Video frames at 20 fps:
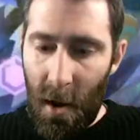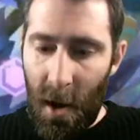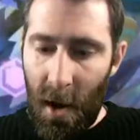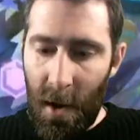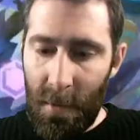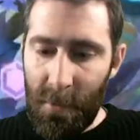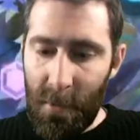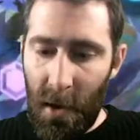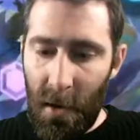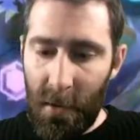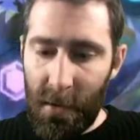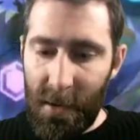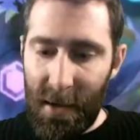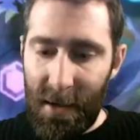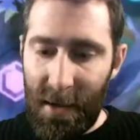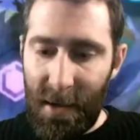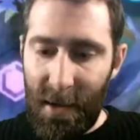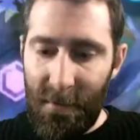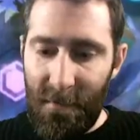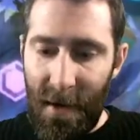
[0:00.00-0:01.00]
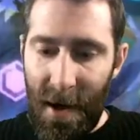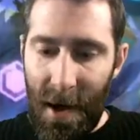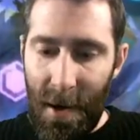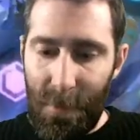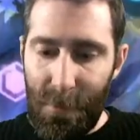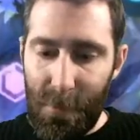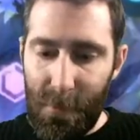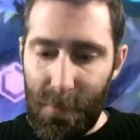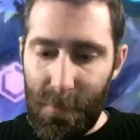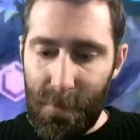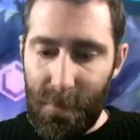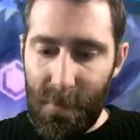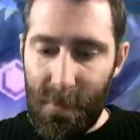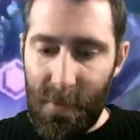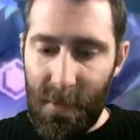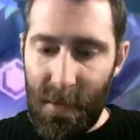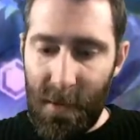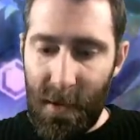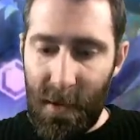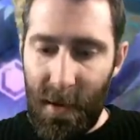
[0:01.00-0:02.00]
I'm going to give up
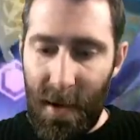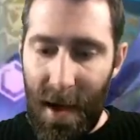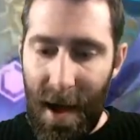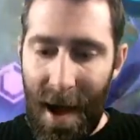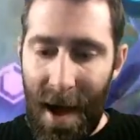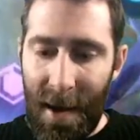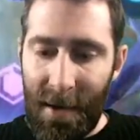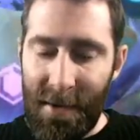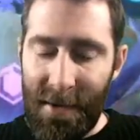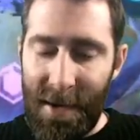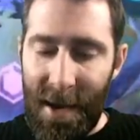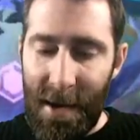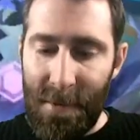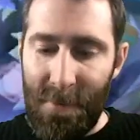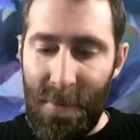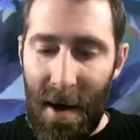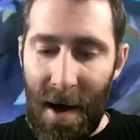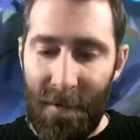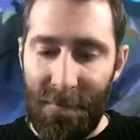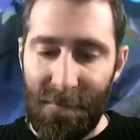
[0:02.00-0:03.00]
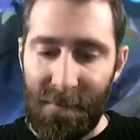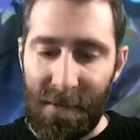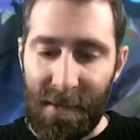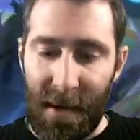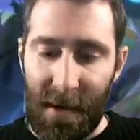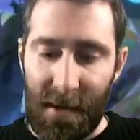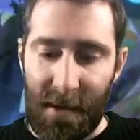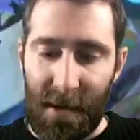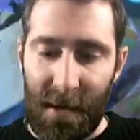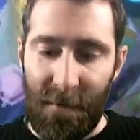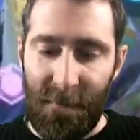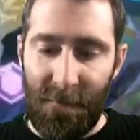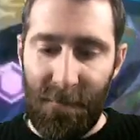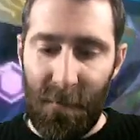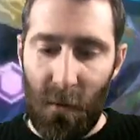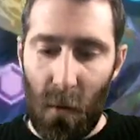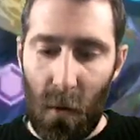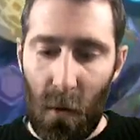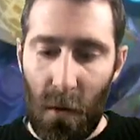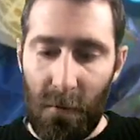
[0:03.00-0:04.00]
the undead buff to get the
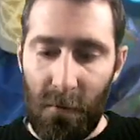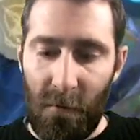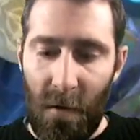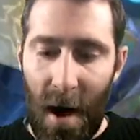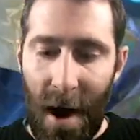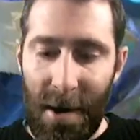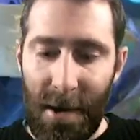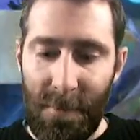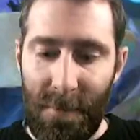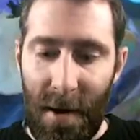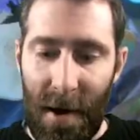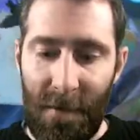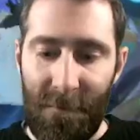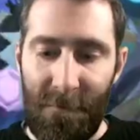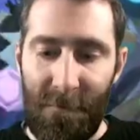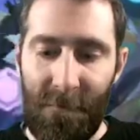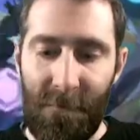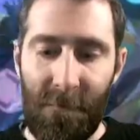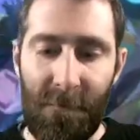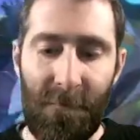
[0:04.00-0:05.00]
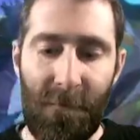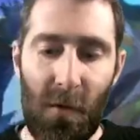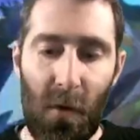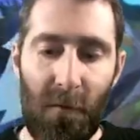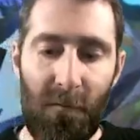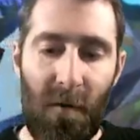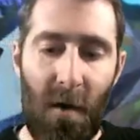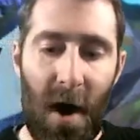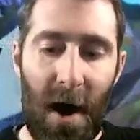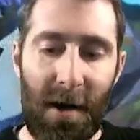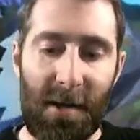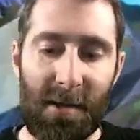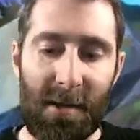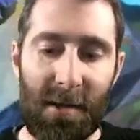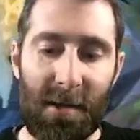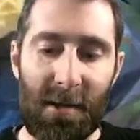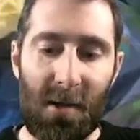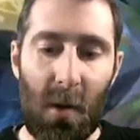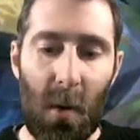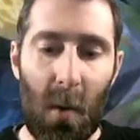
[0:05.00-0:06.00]
4 rider buff. 4 riders
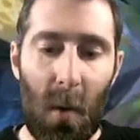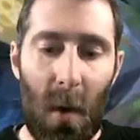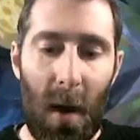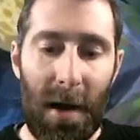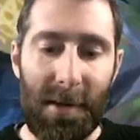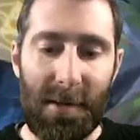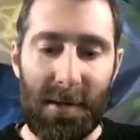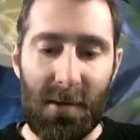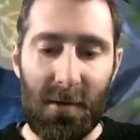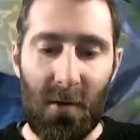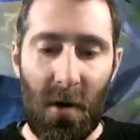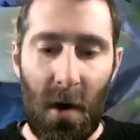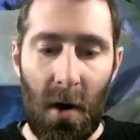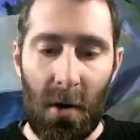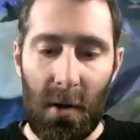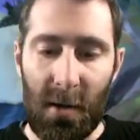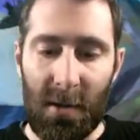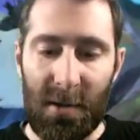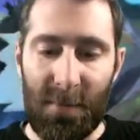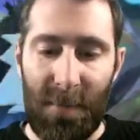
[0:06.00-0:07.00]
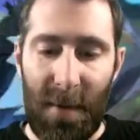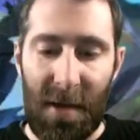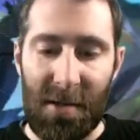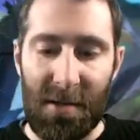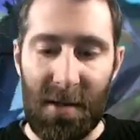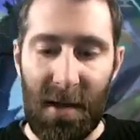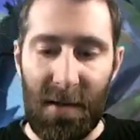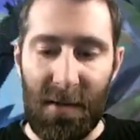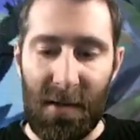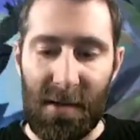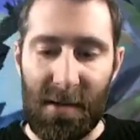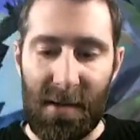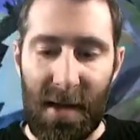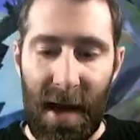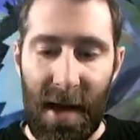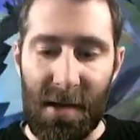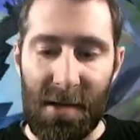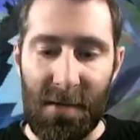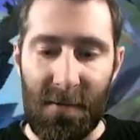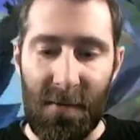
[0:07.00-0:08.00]
is quite strong, especially at this
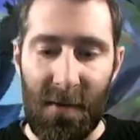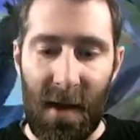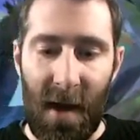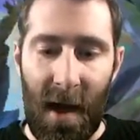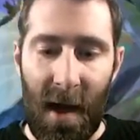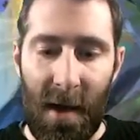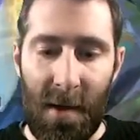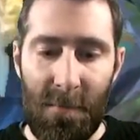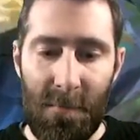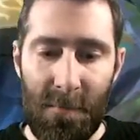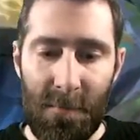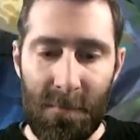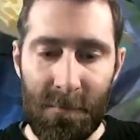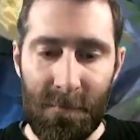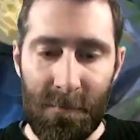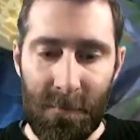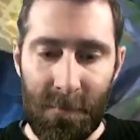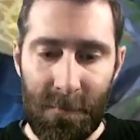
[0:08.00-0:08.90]
stage of the game.